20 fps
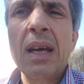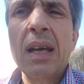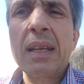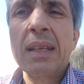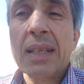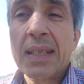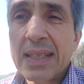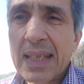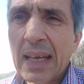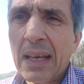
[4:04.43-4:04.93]

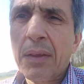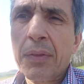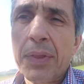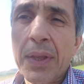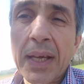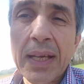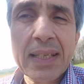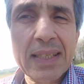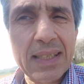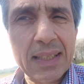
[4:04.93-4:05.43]
And the second
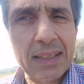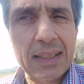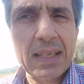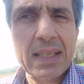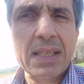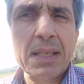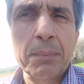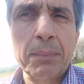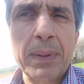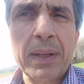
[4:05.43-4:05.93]
thing is the
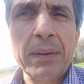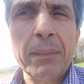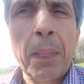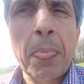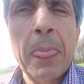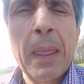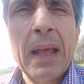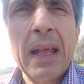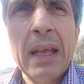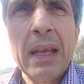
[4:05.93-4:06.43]
discipline.
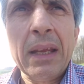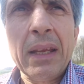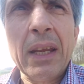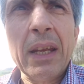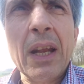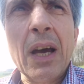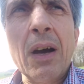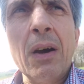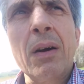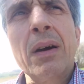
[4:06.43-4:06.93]

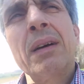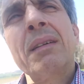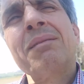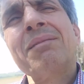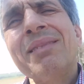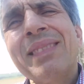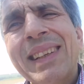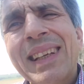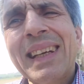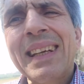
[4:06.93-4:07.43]
You know,
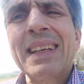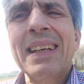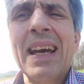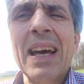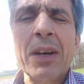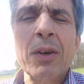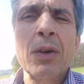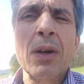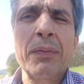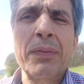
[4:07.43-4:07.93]

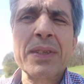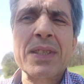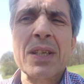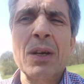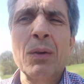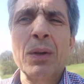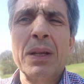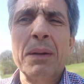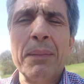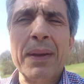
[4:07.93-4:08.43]
I don't know if
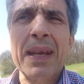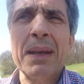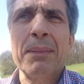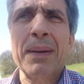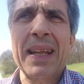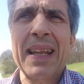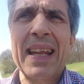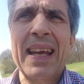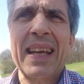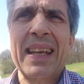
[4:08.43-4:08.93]
it's only me,
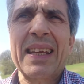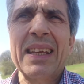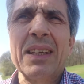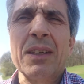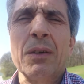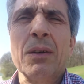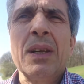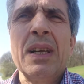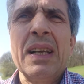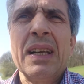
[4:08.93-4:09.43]
but like,
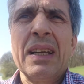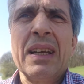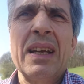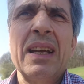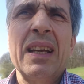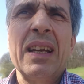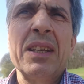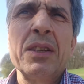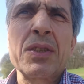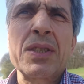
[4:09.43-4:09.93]
you know,
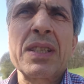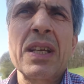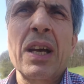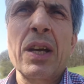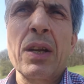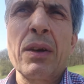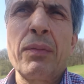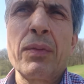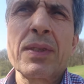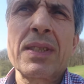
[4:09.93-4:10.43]
uh, you
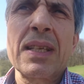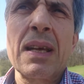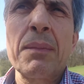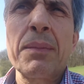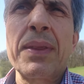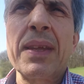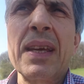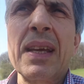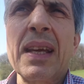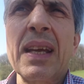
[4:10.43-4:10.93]
start off with
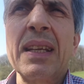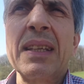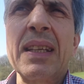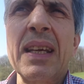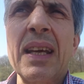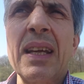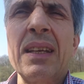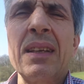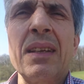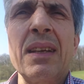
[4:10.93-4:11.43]
something, and
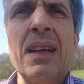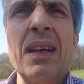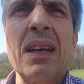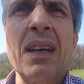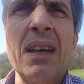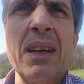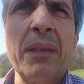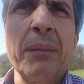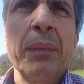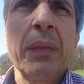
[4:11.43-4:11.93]
then
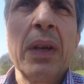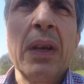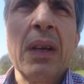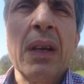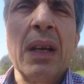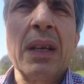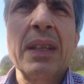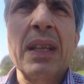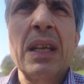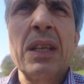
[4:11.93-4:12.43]
uh,
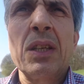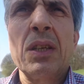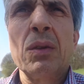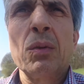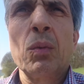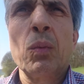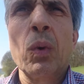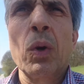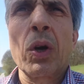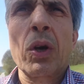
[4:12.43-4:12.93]
and then
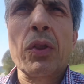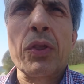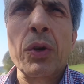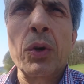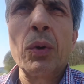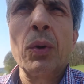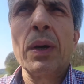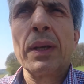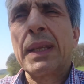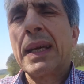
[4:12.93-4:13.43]
you work
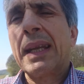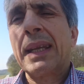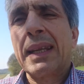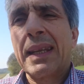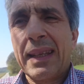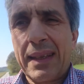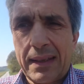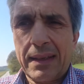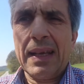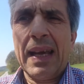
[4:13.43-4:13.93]
through it, and
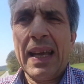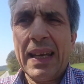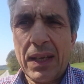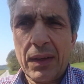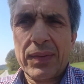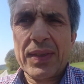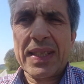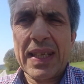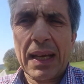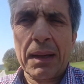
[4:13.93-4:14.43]
the
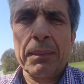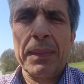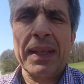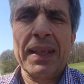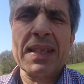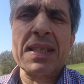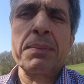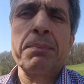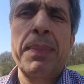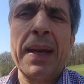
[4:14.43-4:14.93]
end of
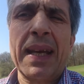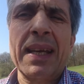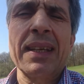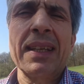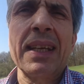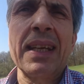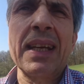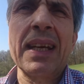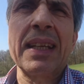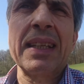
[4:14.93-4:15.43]
segment is
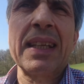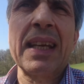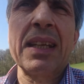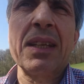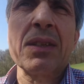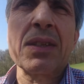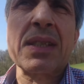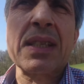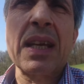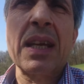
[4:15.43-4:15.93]
beckoning, and
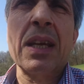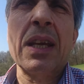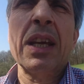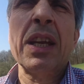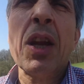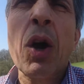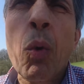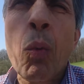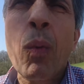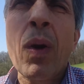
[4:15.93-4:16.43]
then you say,
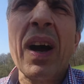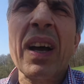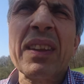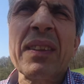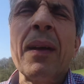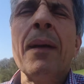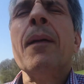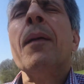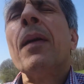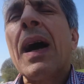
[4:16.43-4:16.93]
you know
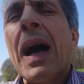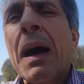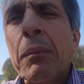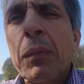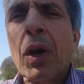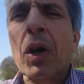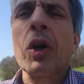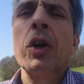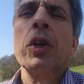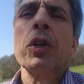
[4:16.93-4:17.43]
what,
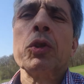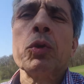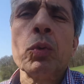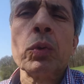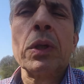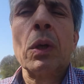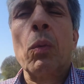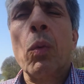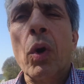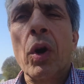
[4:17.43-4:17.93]
I'm not gonna
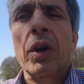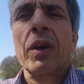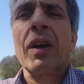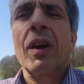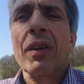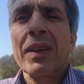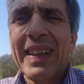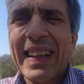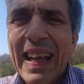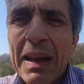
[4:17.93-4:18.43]
do the
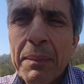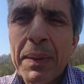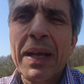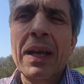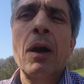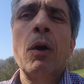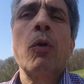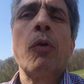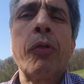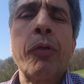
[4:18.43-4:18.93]
workout, let me
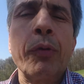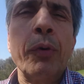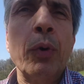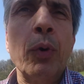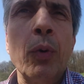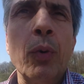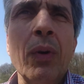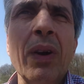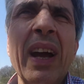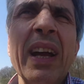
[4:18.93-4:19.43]
go
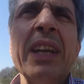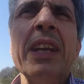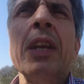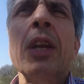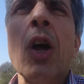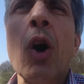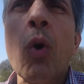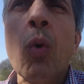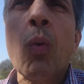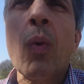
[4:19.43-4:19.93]
through. And
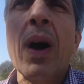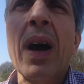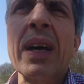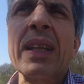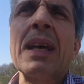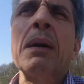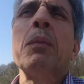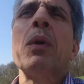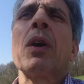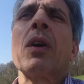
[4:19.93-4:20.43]
you know
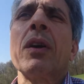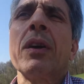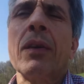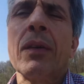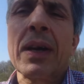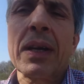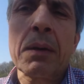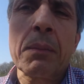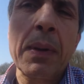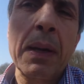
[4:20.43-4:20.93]
what, I'm not
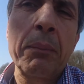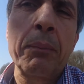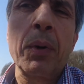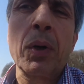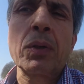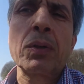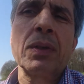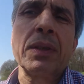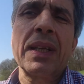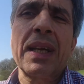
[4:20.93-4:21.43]
gonna write on my
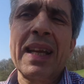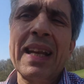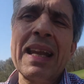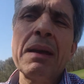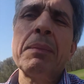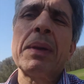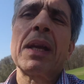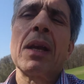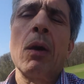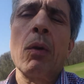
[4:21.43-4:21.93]
book today,
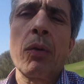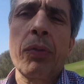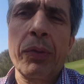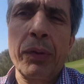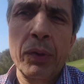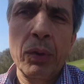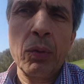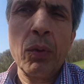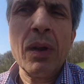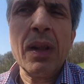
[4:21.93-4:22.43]
let me go
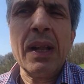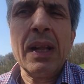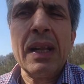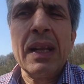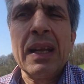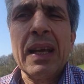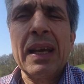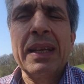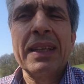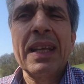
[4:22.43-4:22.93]
through.
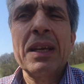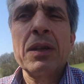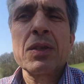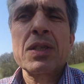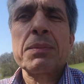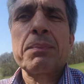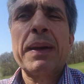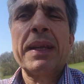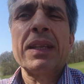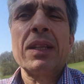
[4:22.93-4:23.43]
And then
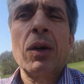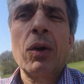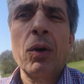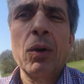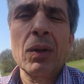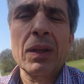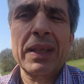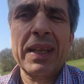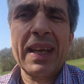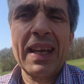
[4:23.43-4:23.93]
you spend the
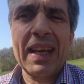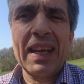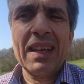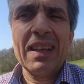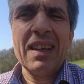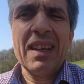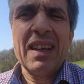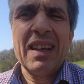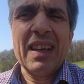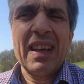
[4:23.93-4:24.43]
whole day,
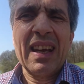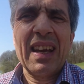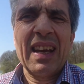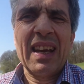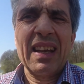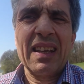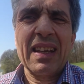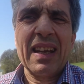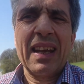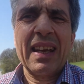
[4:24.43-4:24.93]

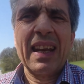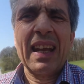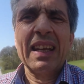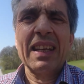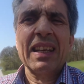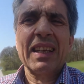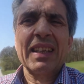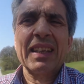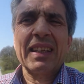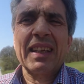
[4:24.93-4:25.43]
and at the
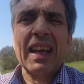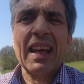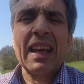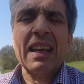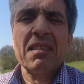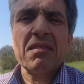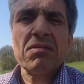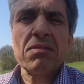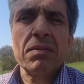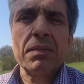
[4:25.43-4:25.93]
end of the day,